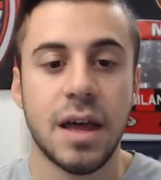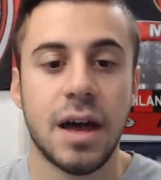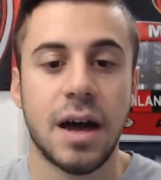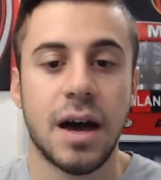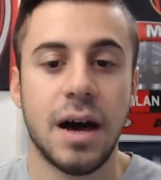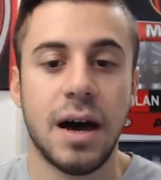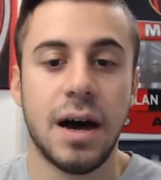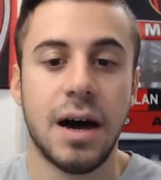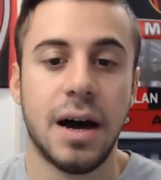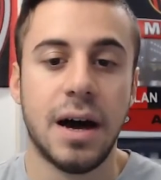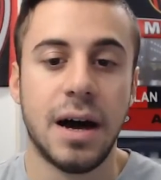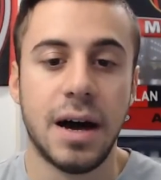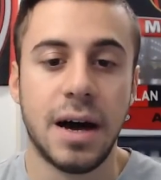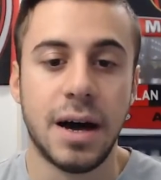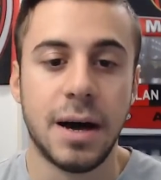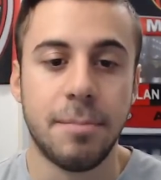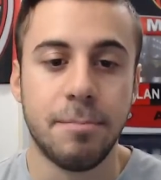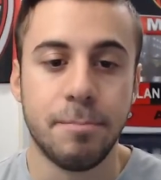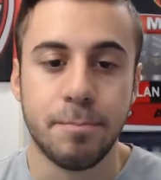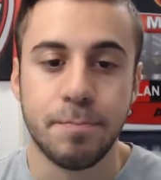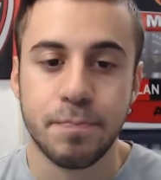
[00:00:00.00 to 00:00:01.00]

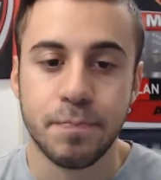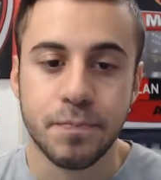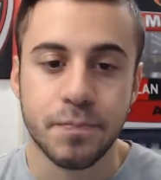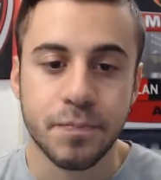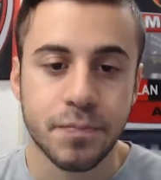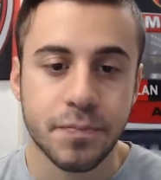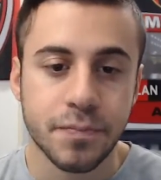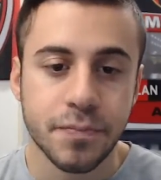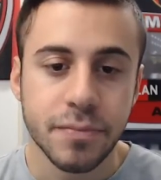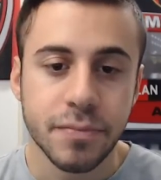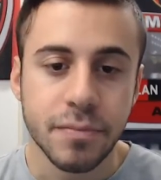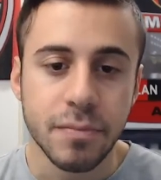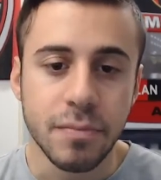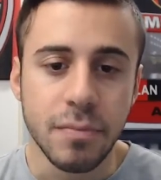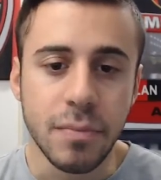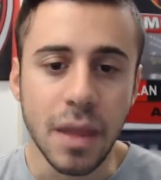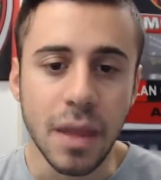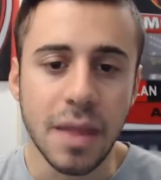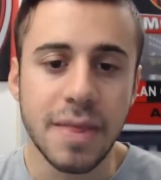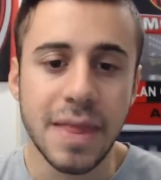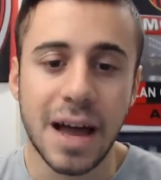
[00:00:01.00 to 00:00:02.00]

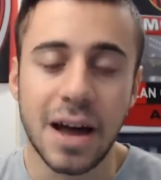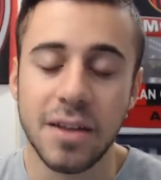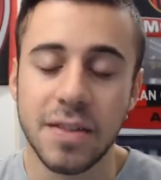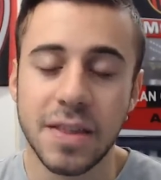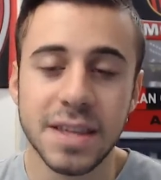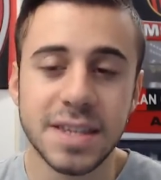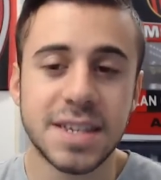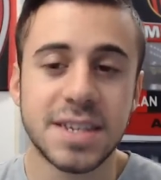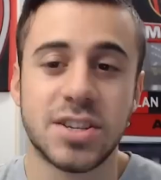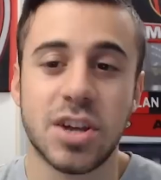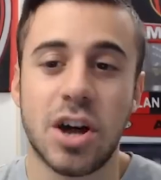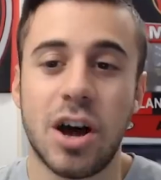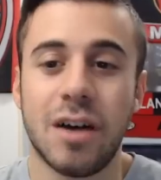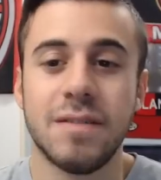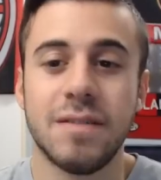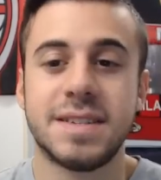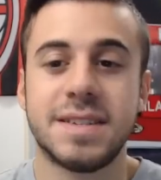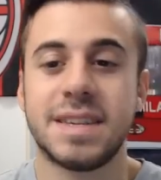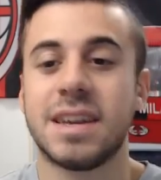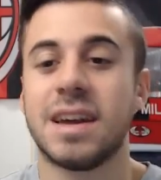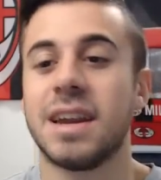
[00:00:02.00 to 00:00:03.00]
Now, this is
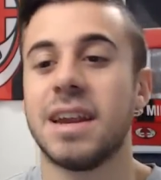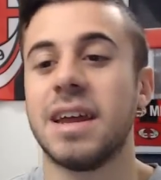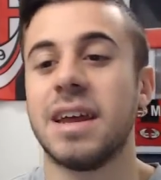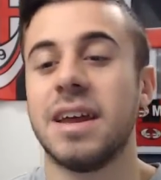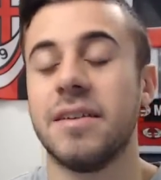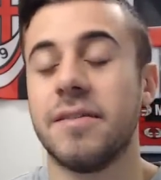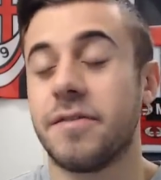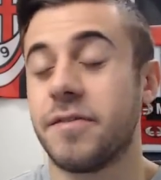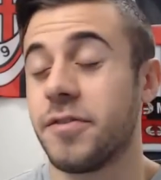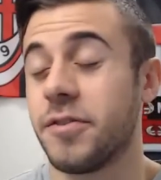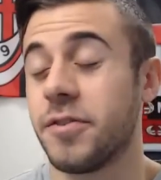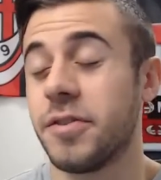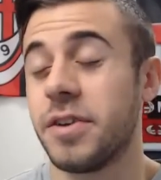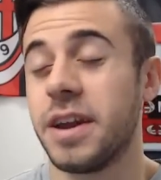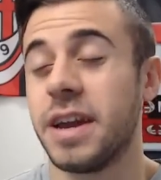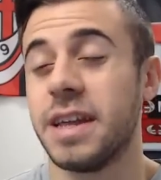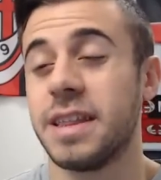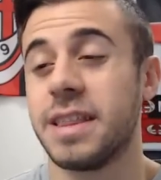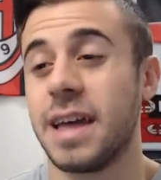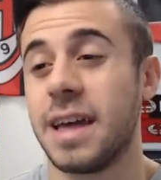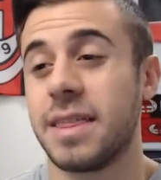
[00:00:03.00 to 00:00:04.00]
obviously going to
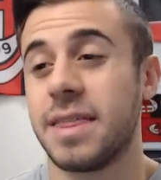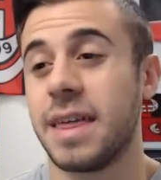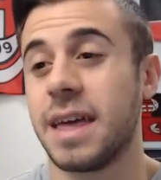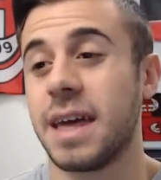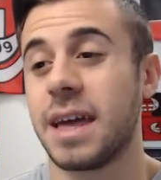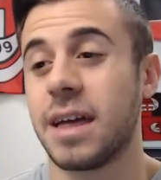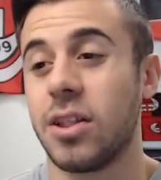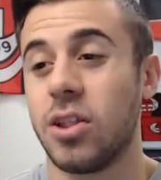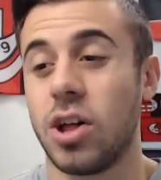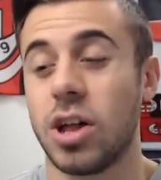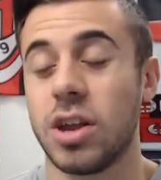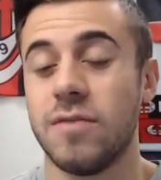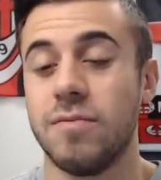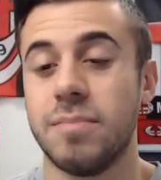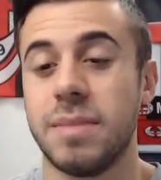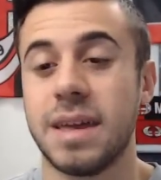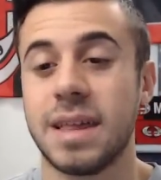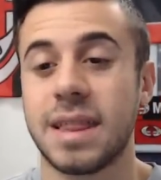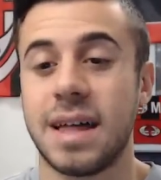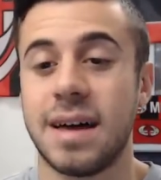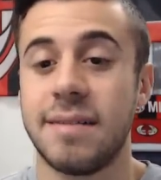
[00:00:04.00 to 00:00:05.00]
infuriate, I think, a lot of
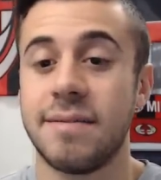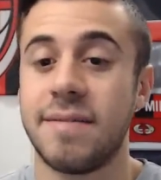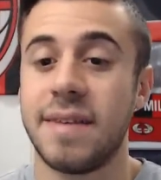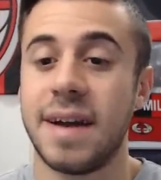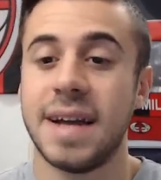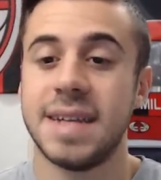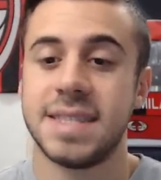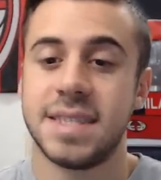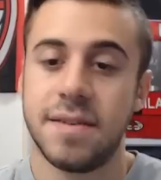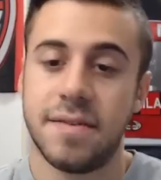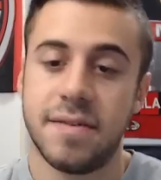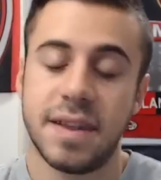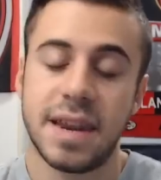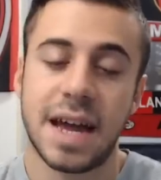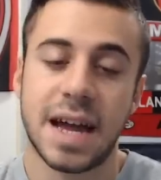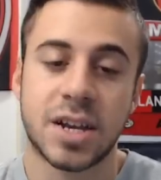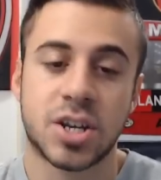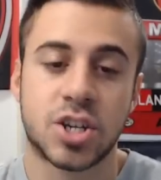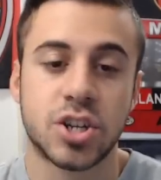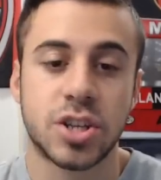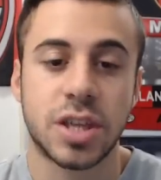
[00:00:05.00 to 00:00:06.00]
Milan fans if it
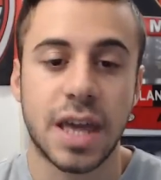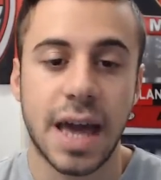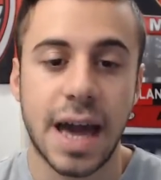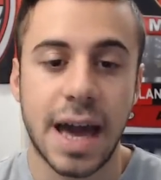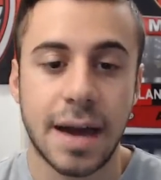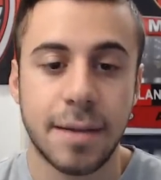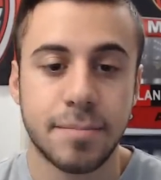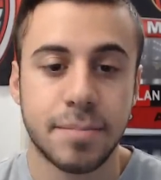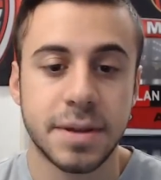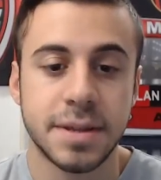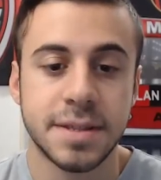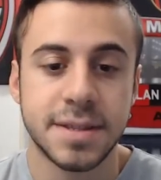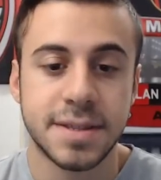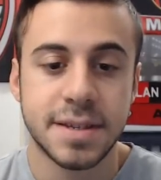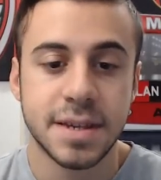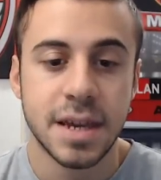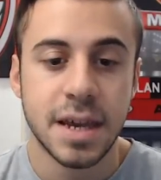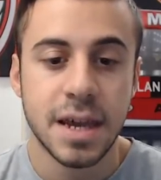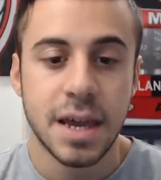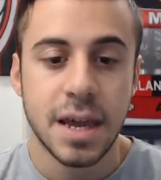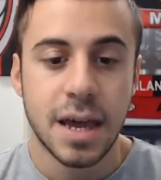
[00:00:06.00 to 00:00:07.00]
actually
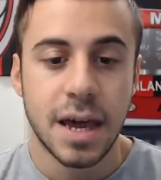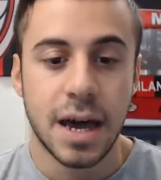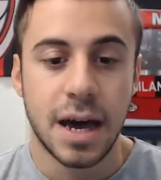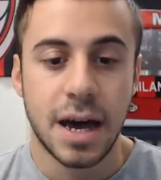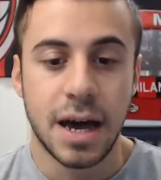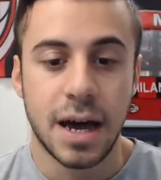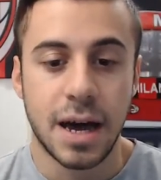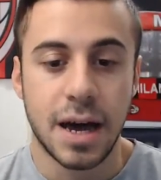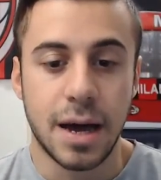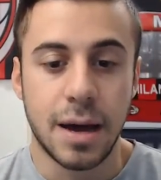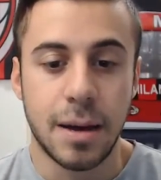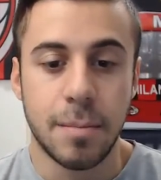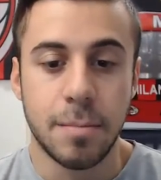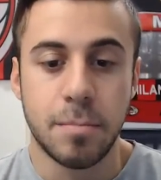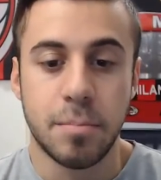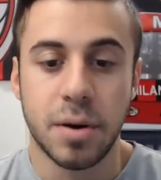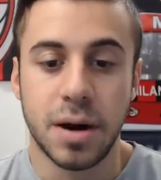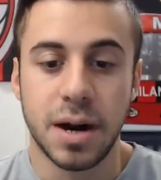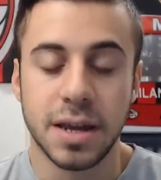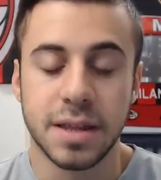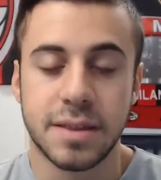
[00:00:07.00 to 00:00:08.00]
happens.
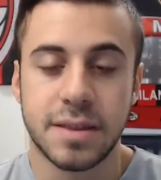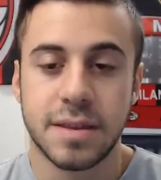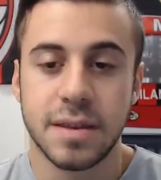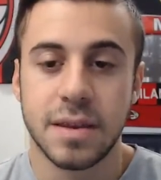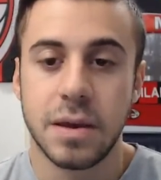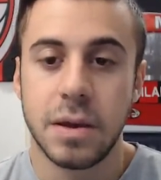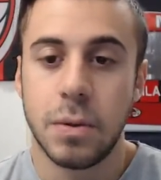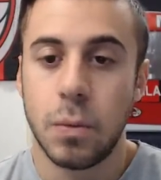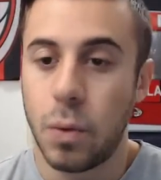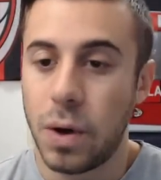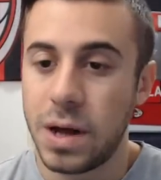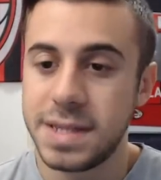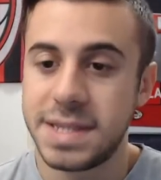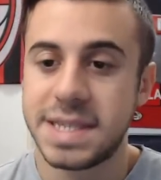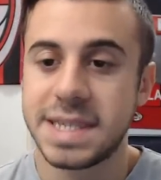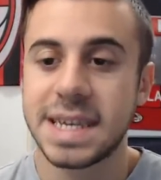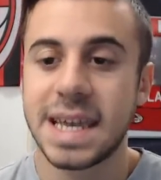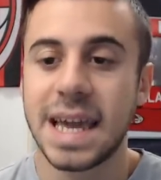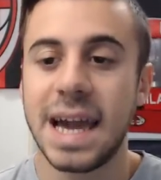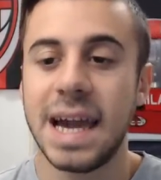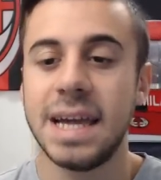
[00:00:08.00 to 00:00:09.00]
But
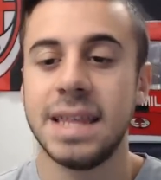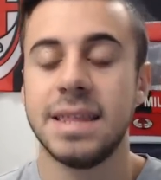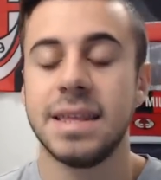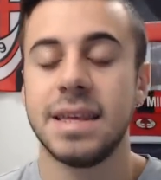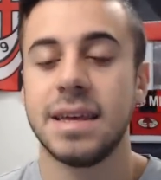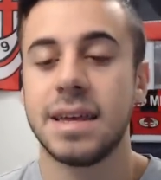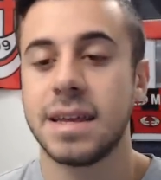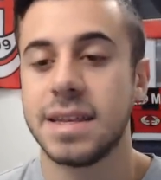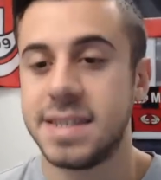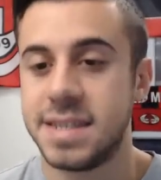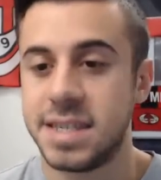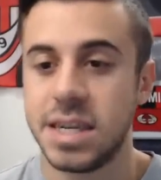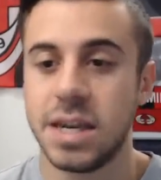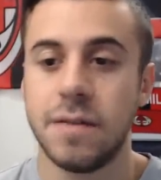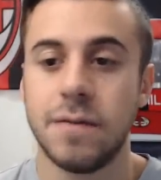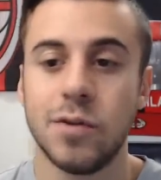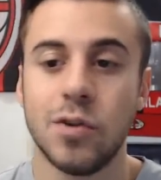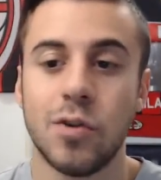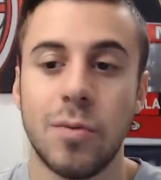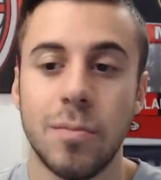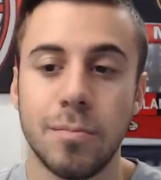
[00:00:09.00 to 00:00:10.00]
once again,
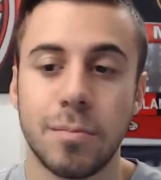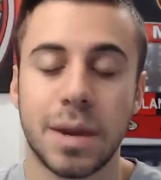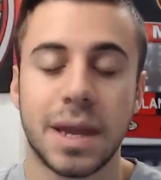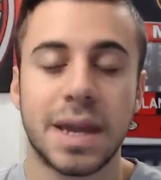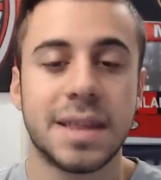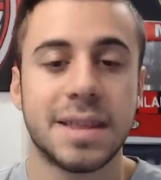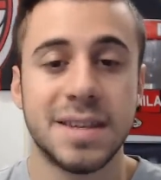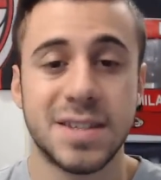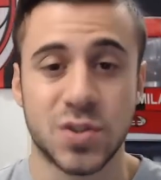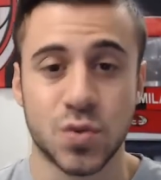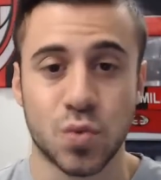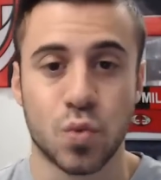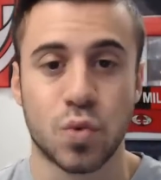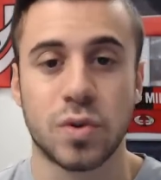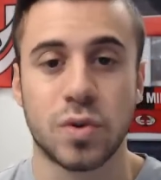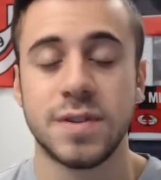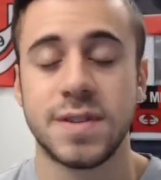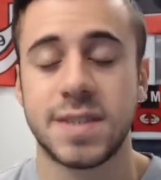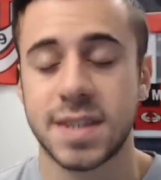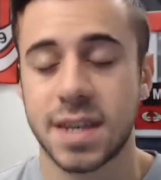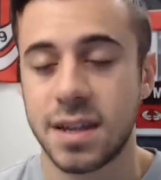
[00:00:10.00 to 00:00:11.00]
Silvio made his
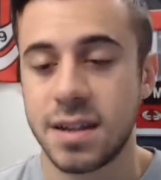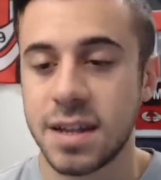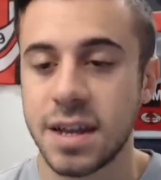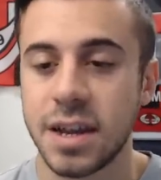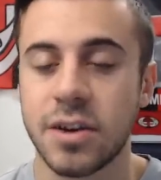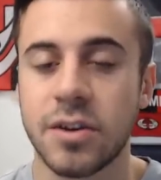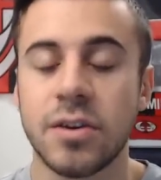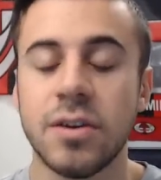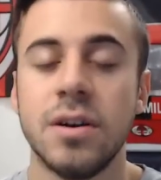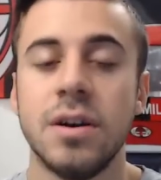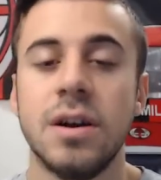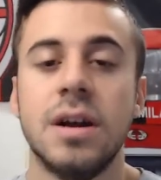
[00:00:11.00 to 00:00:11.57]
words clear.